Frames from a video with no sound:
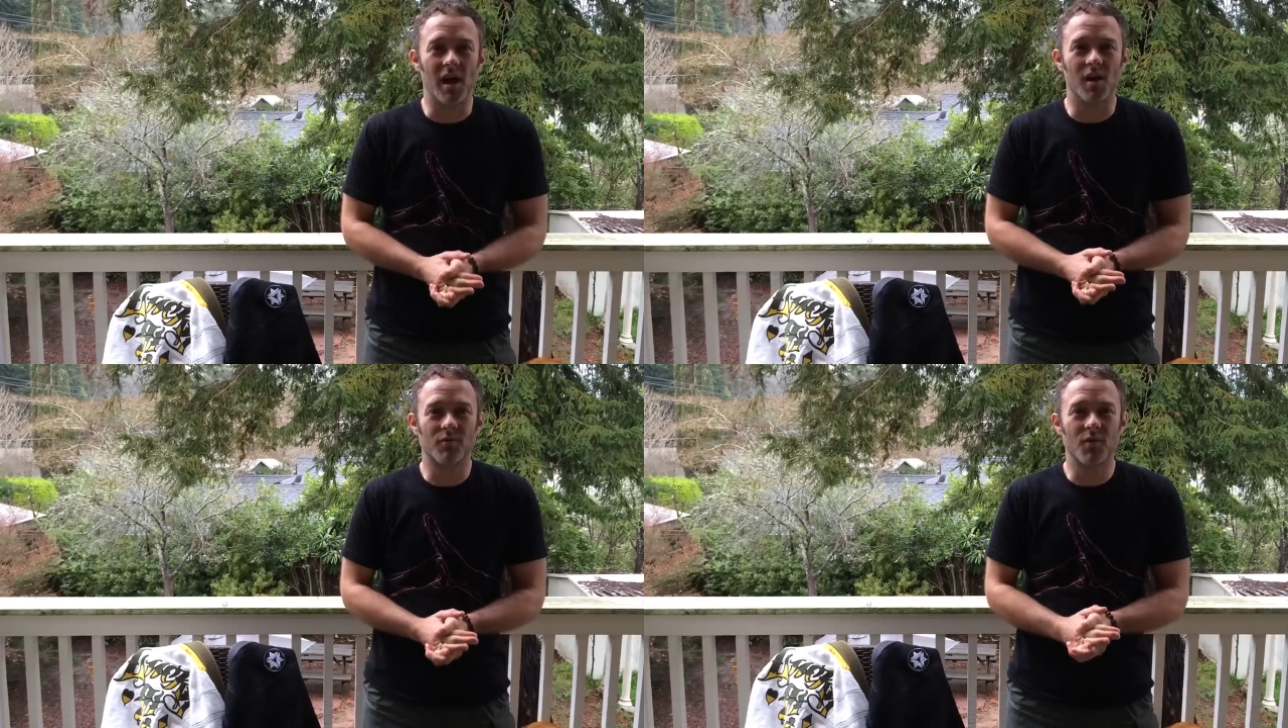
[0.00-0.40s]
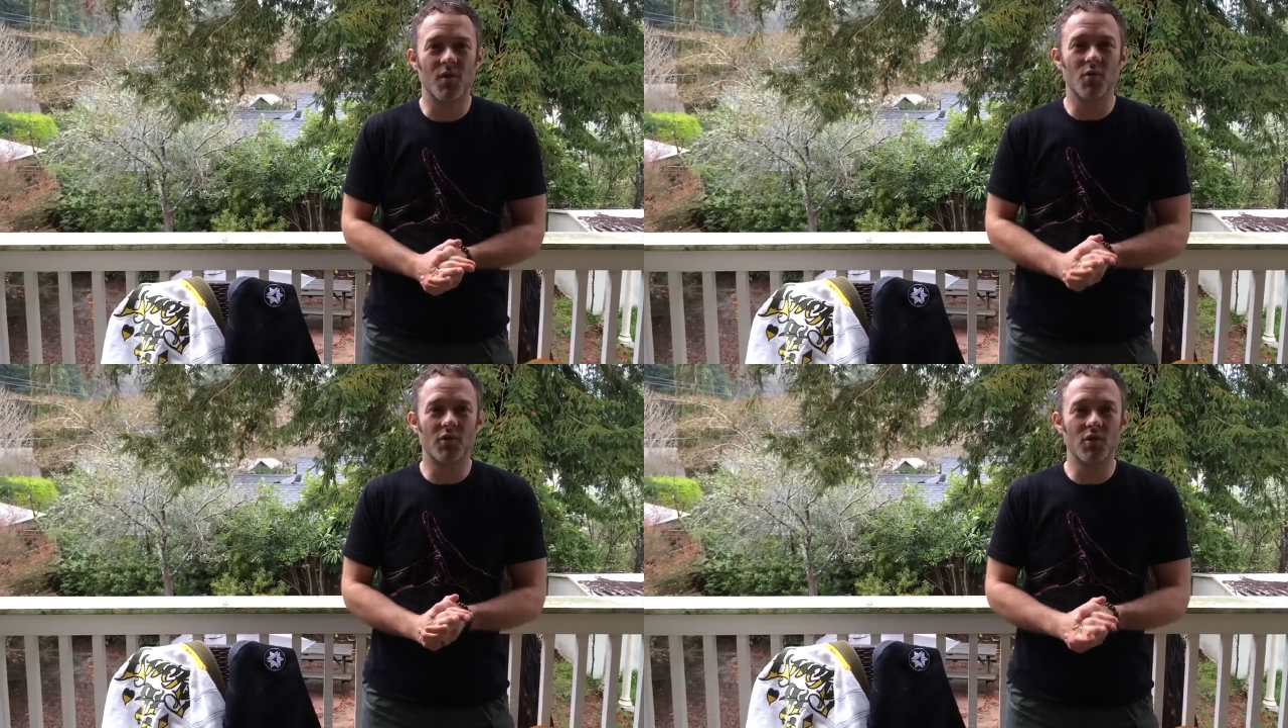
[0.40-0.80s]
Uh, for
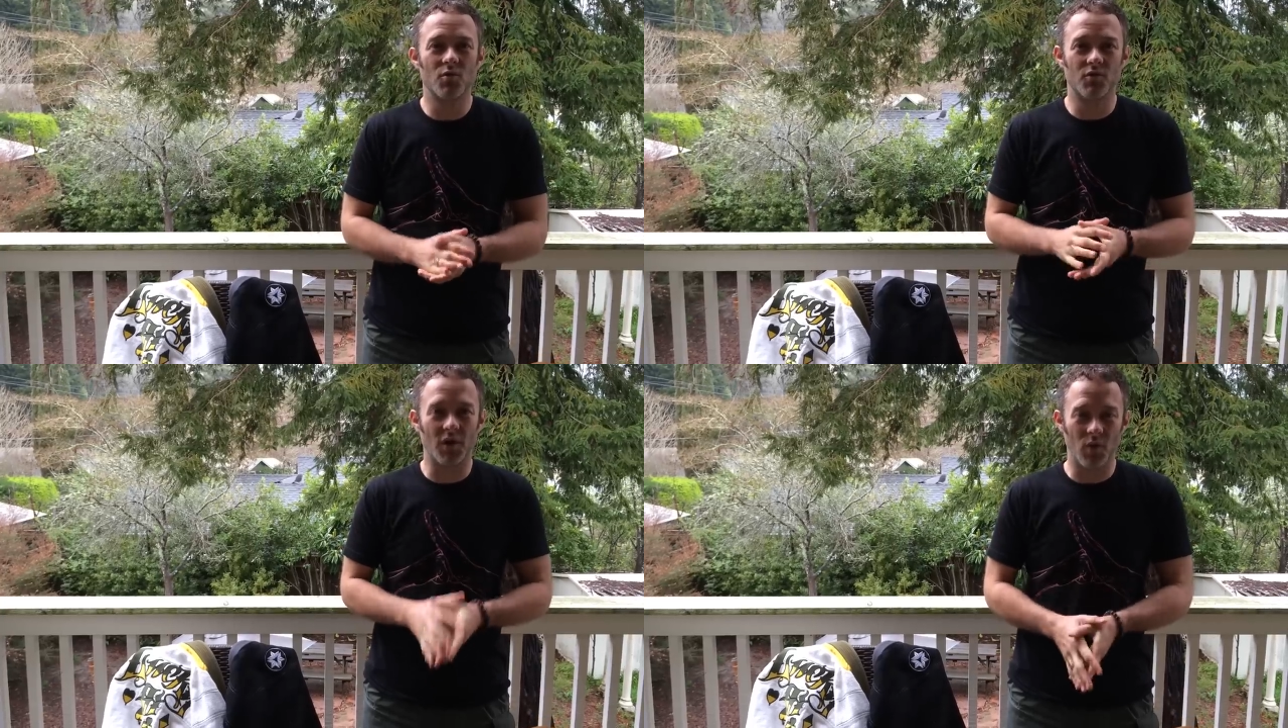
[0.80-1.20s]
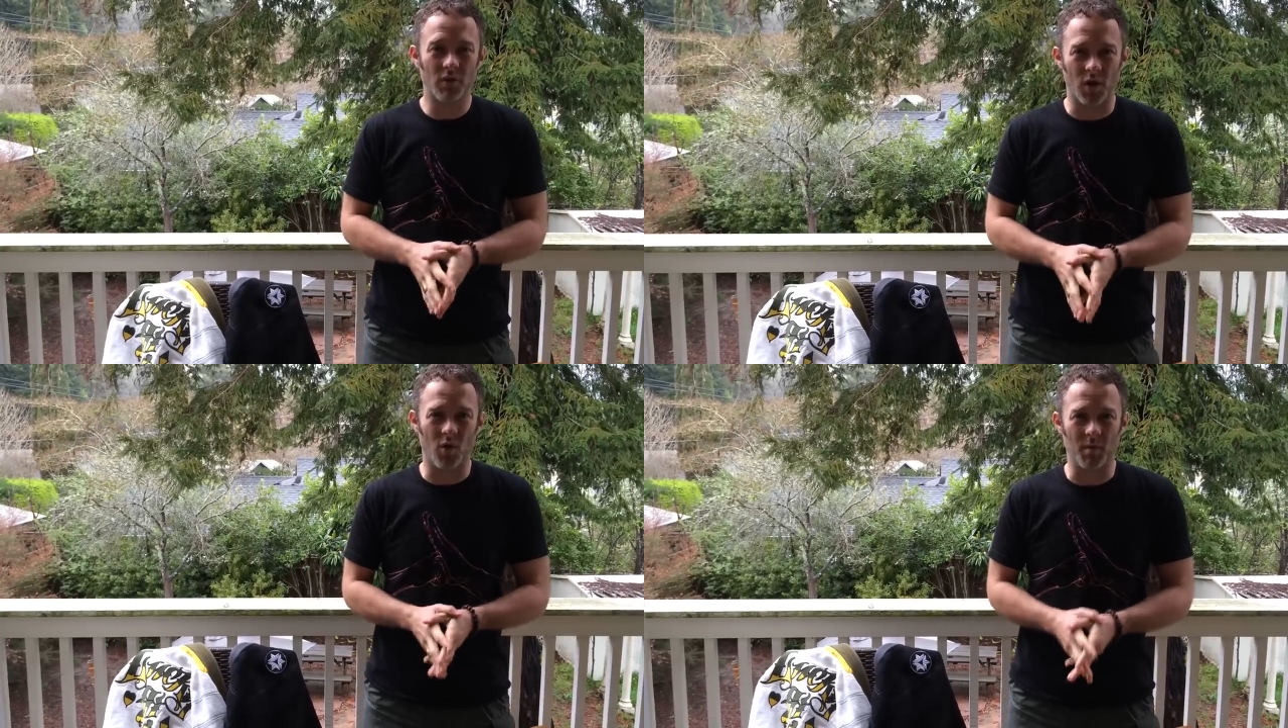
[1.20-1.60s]
those of you who
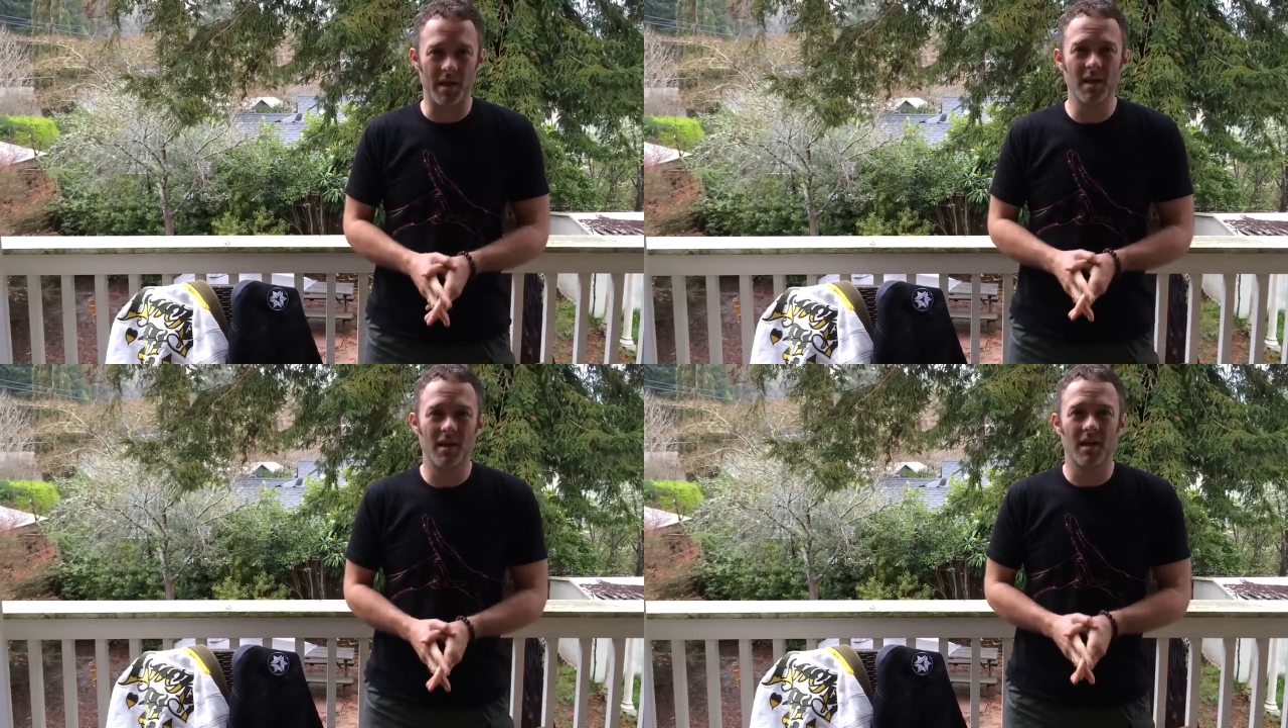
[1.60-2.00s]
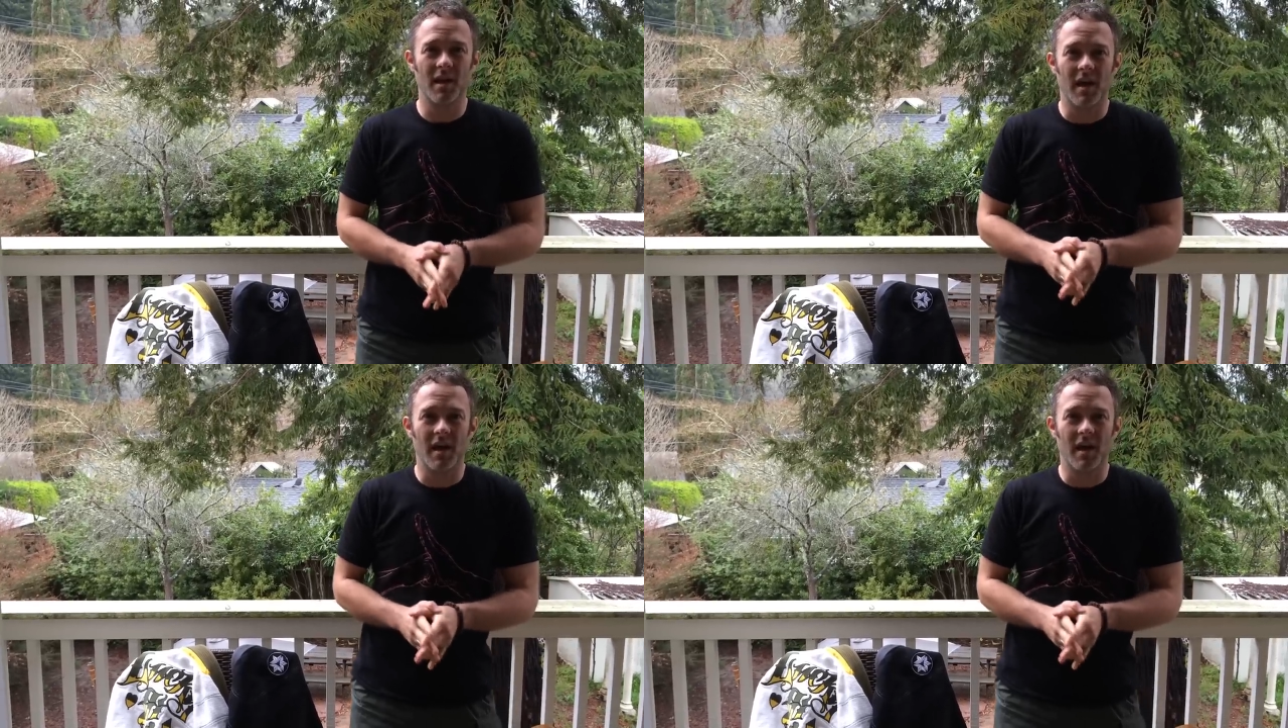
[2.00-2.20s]
don't know me,